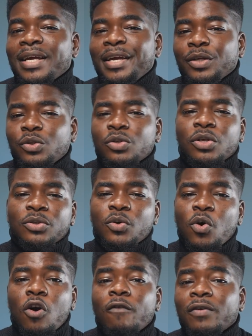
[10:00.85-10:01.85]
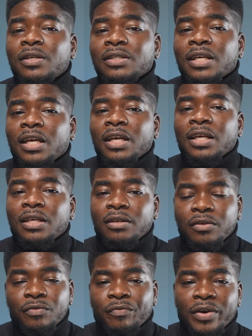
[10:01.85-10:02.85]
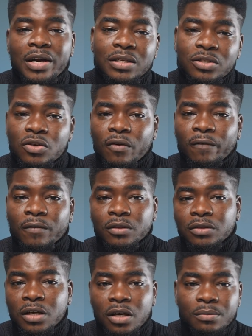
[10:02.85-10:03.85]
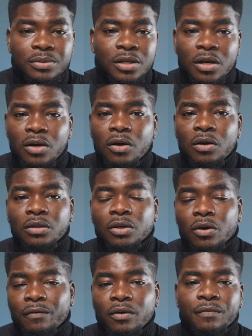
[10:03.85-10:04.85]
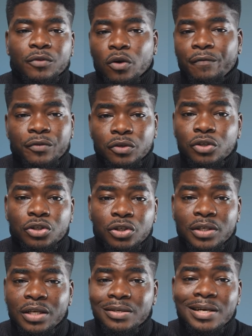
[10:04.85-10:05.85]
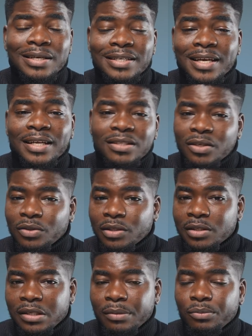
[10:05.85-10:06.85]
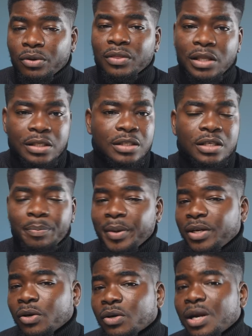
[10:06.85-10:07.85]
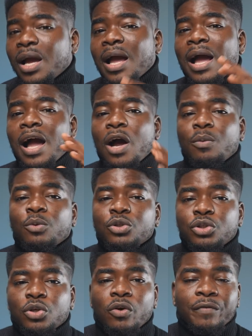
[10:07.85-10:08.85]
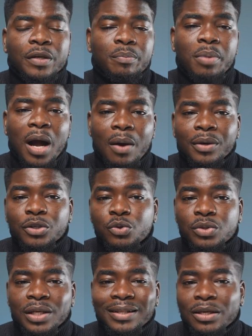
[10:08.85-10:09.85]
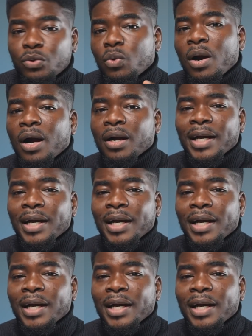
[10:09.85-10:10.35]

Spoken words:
ASUS also offers a variety of terms of the configuration that you can get on the Zenbook 13. Depending on how much of a power user that you are,